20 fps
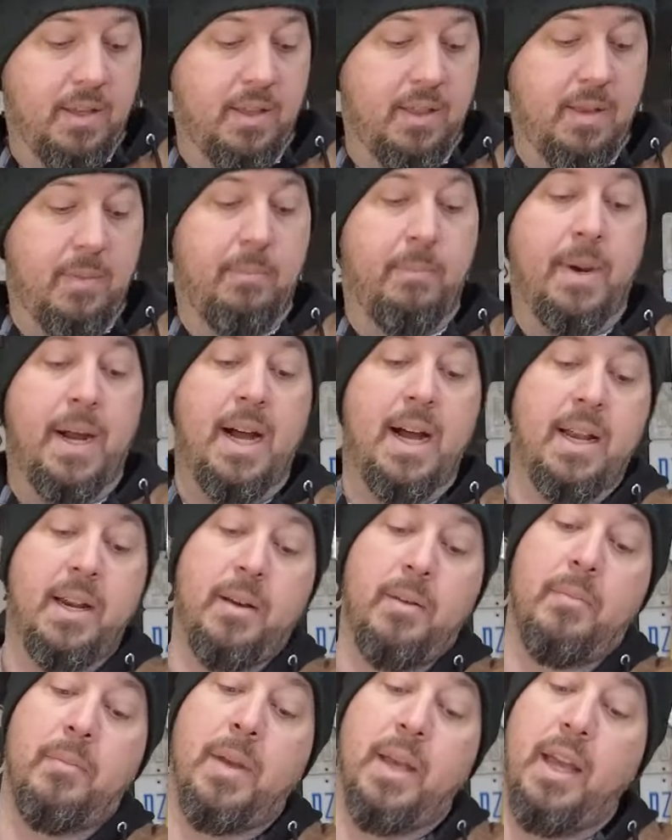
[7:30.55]
The
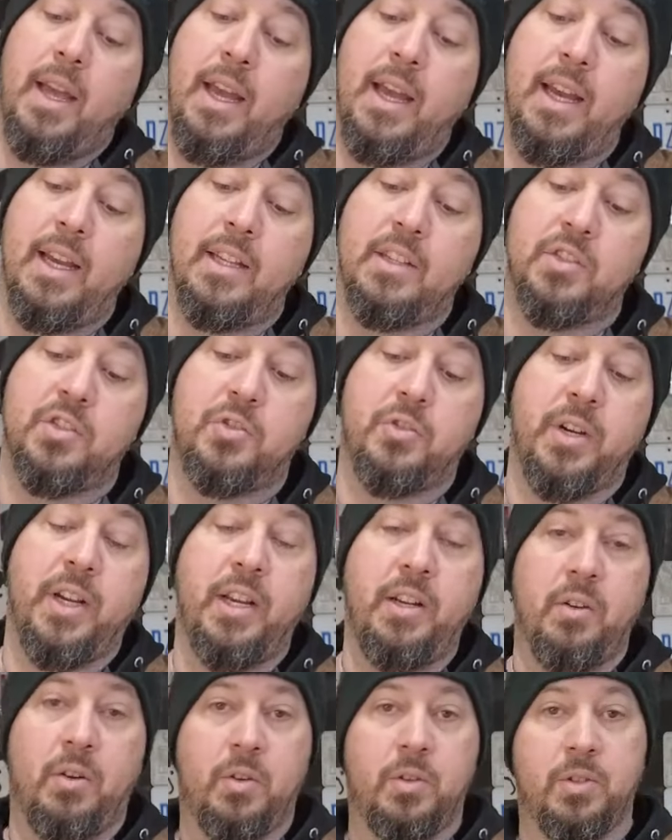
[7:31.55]
bottom has
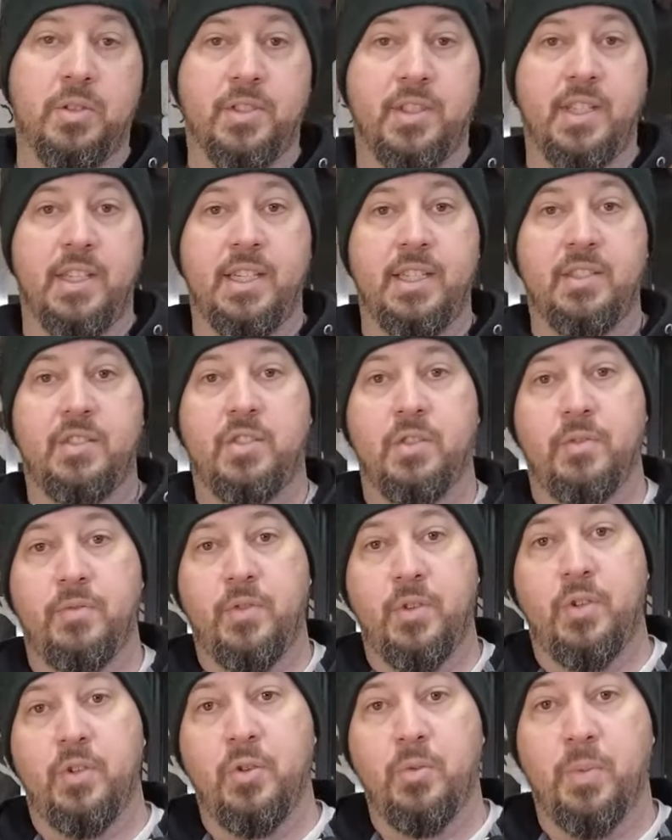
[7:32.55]
drain holes in it, so if
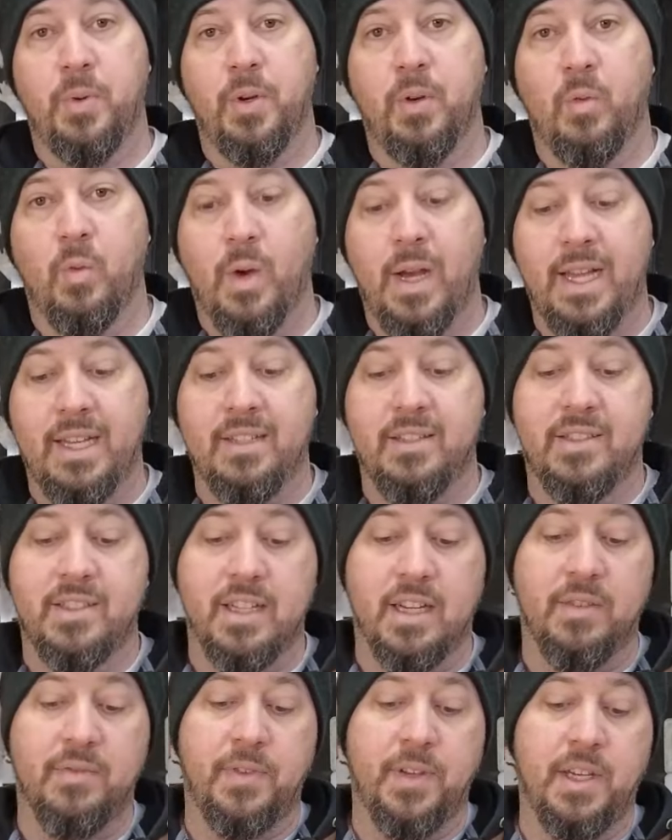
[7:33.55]
you do put wet
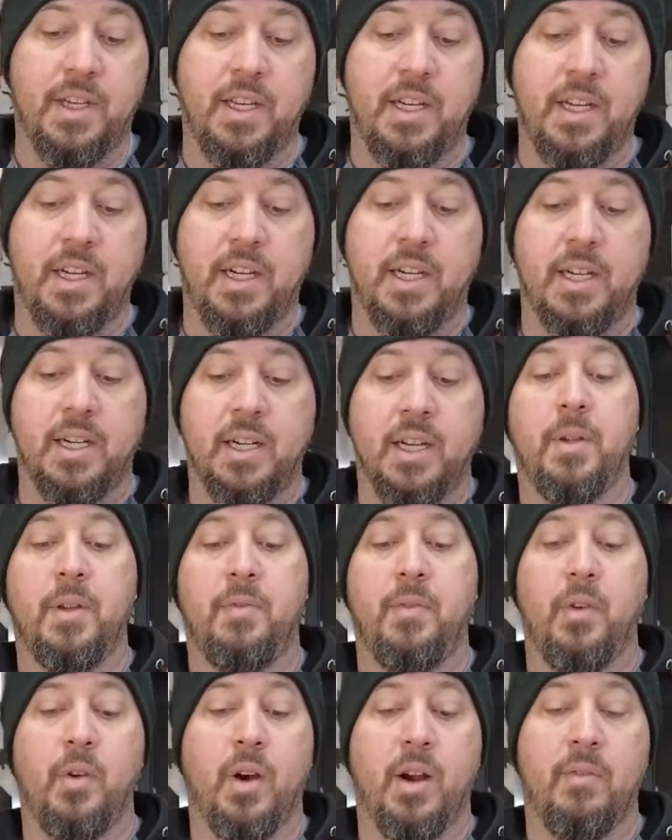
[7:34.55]
stuff in here,
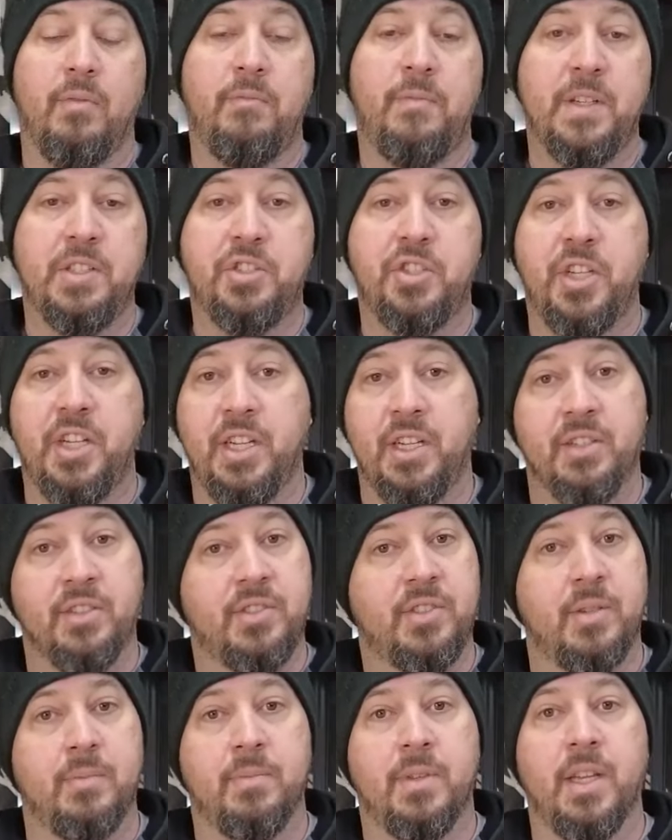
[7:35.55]
if you are fishing or
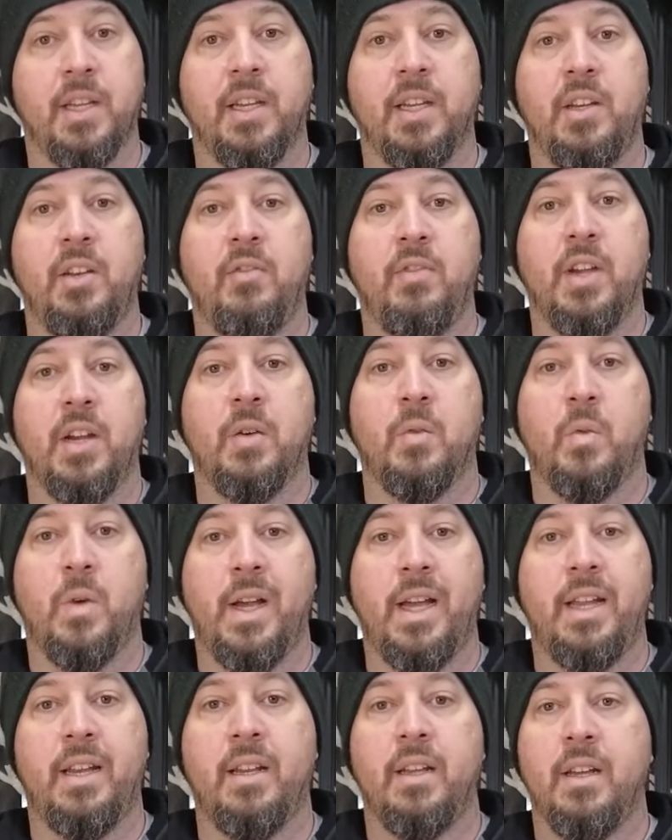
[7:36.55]
something and you've got
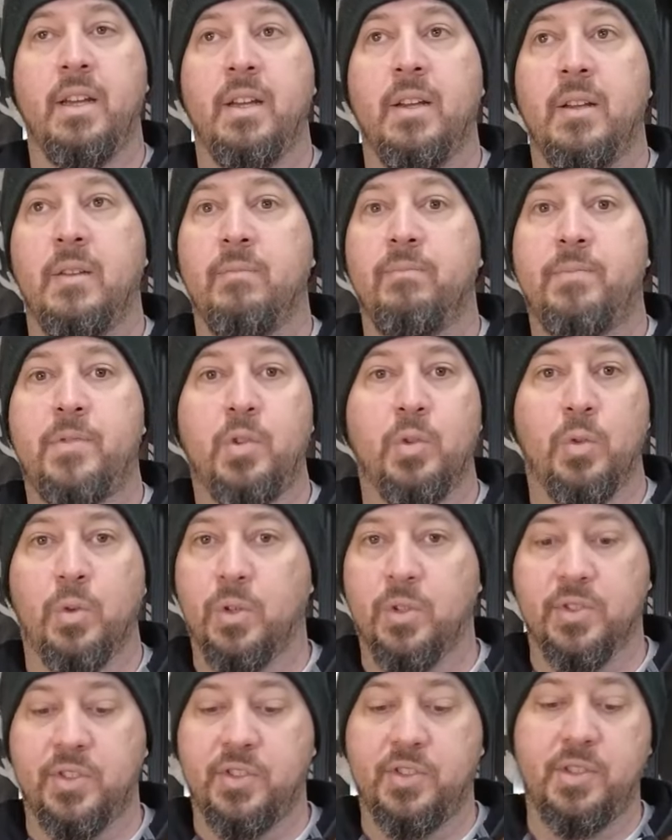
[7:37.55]
wet
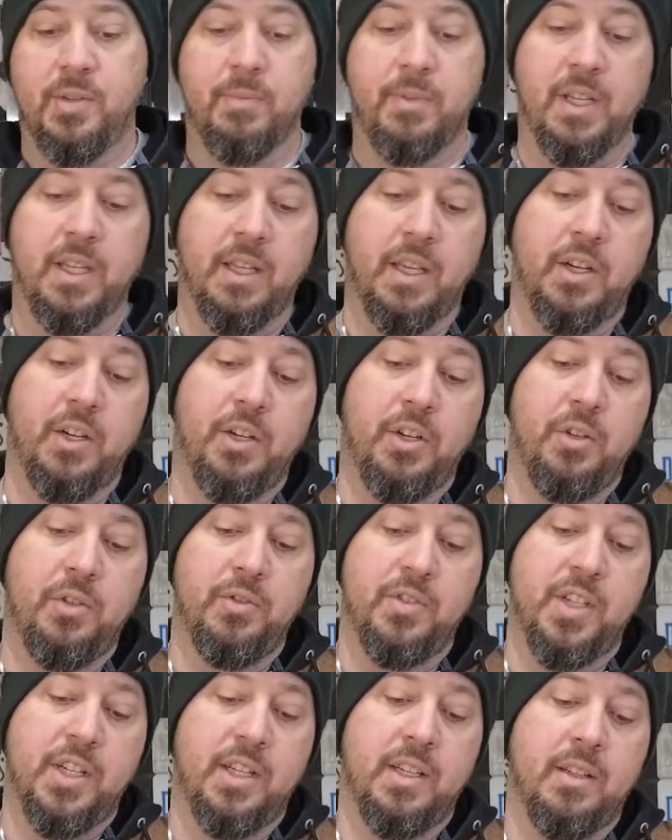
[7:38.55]
tools or something that you're
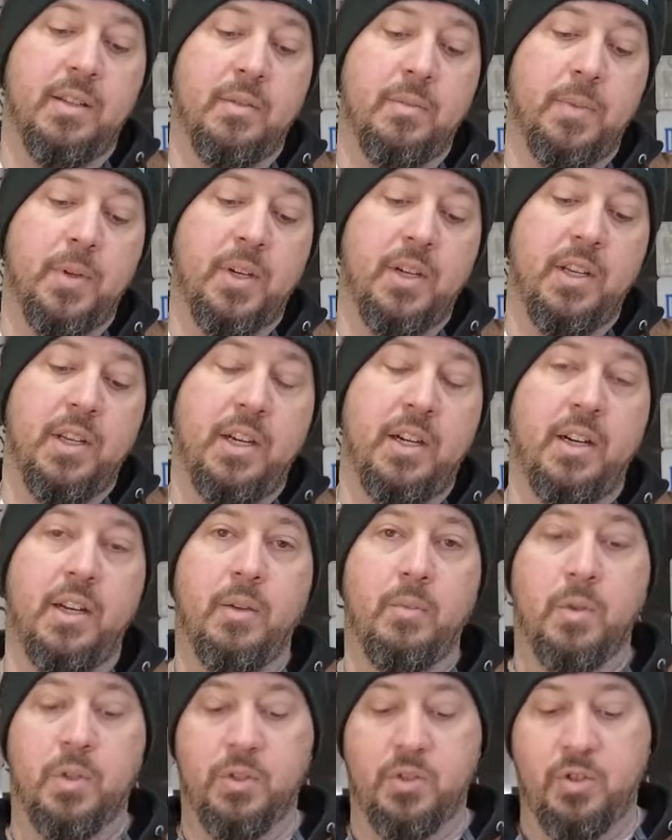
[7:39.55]
using to put in here,
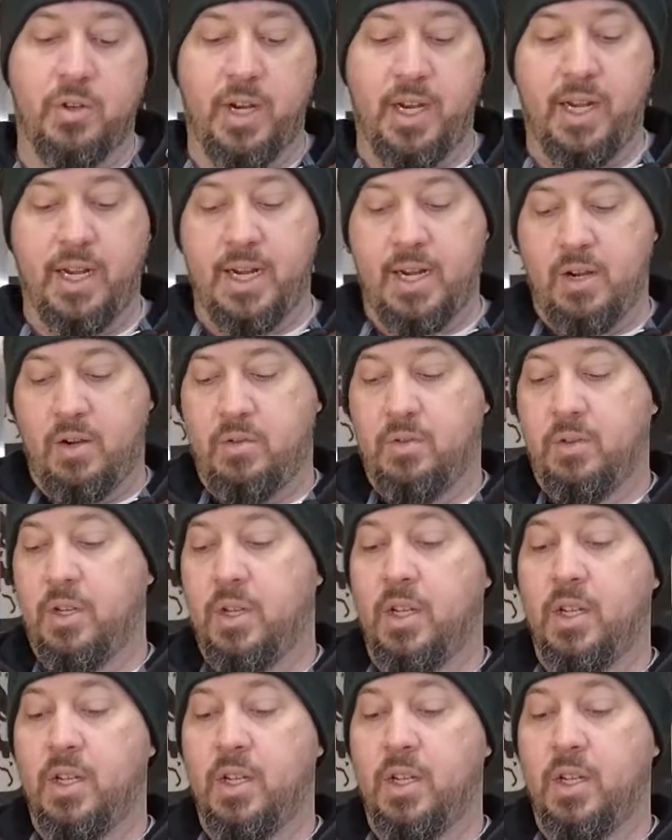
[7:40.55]
it will drain out.